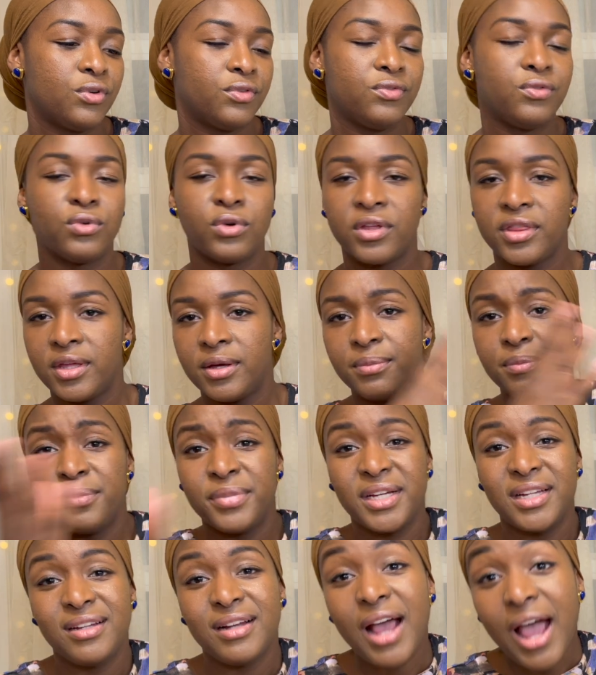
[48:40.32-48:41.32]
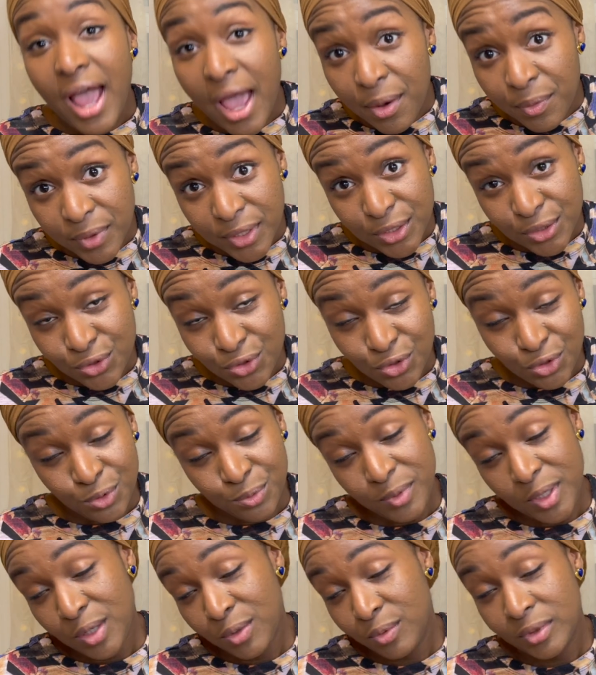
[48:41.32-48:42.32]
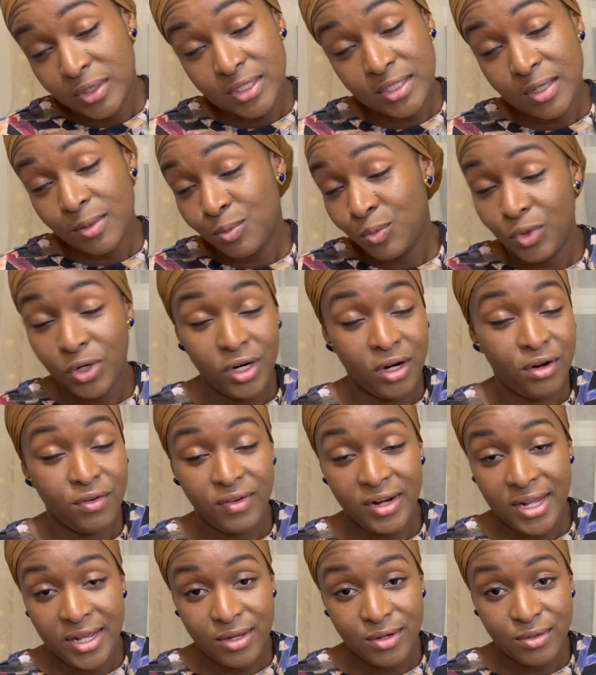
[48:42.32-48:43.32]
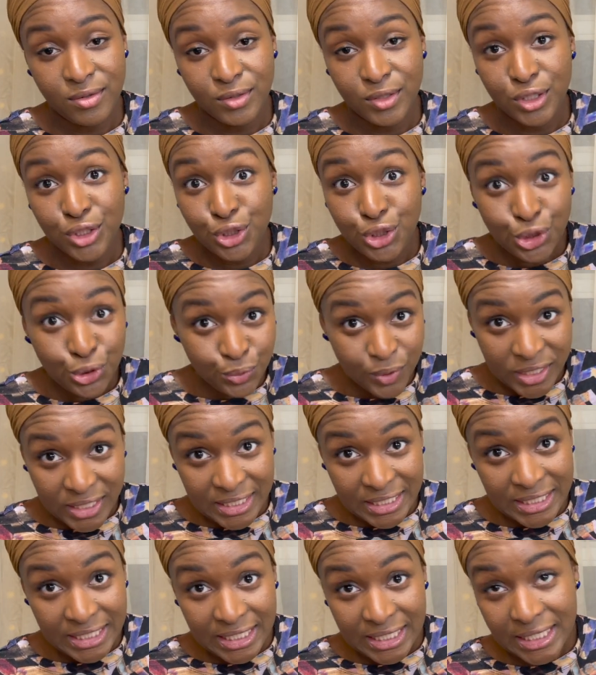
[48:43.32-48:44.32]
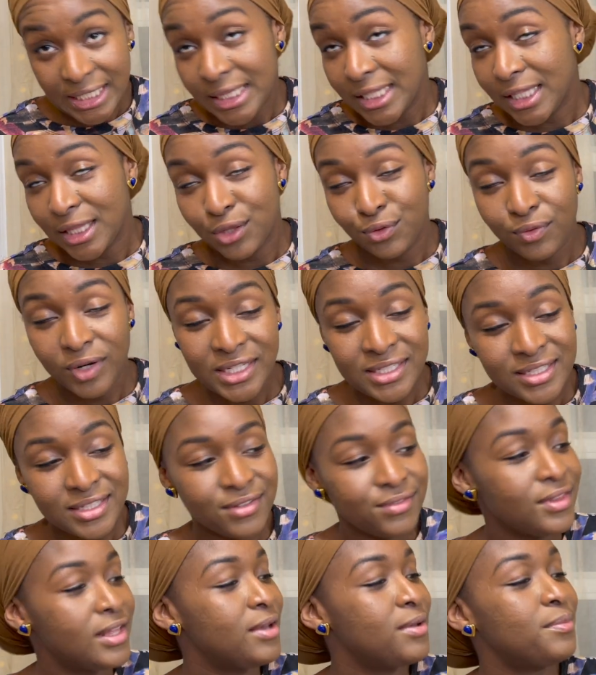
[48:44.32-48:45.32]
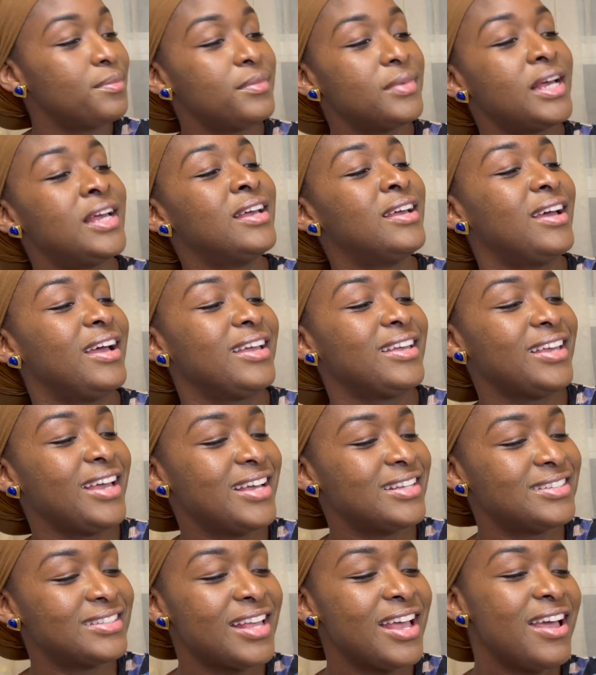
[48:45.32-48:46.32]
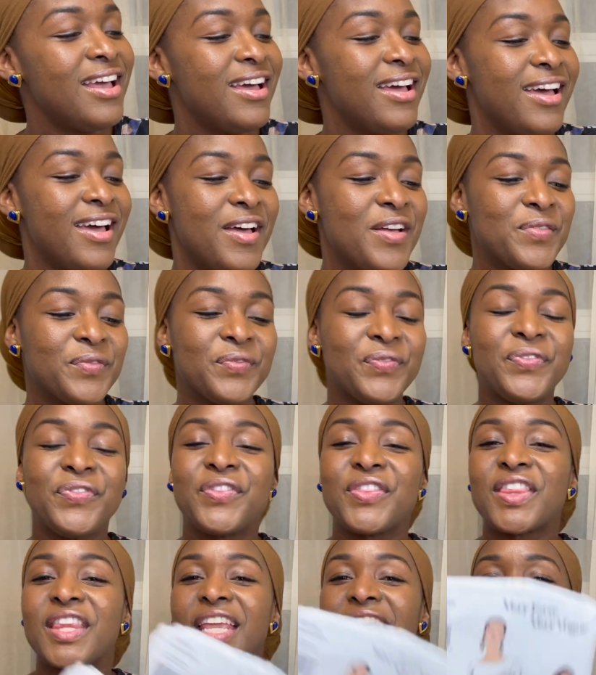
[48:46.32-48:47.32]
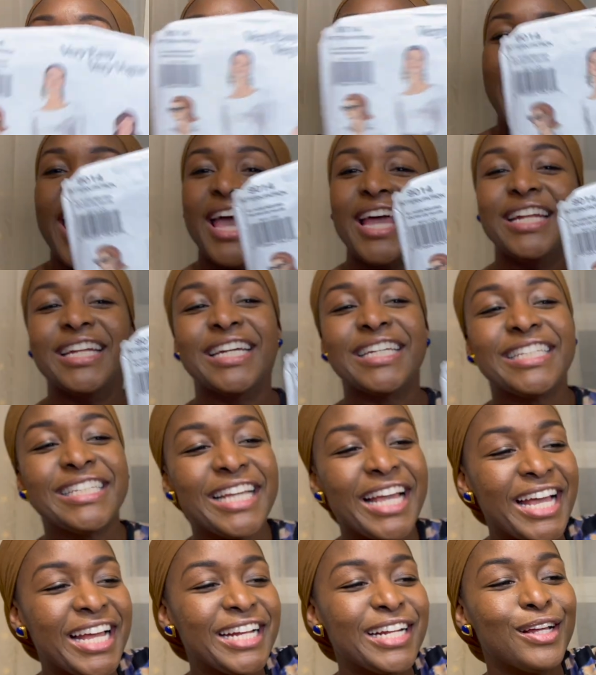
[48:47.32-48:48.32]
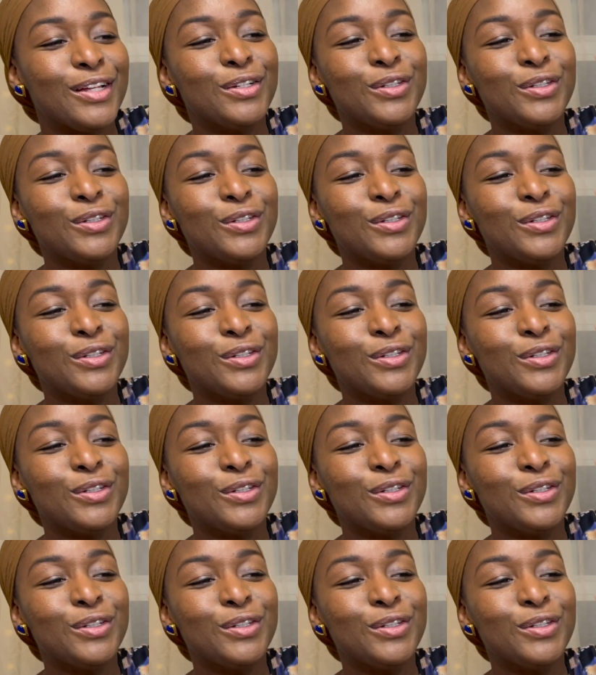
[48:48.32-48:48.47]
for them, but I would assume it was somewhere around $2.99, like the rest of them, I guess. And again,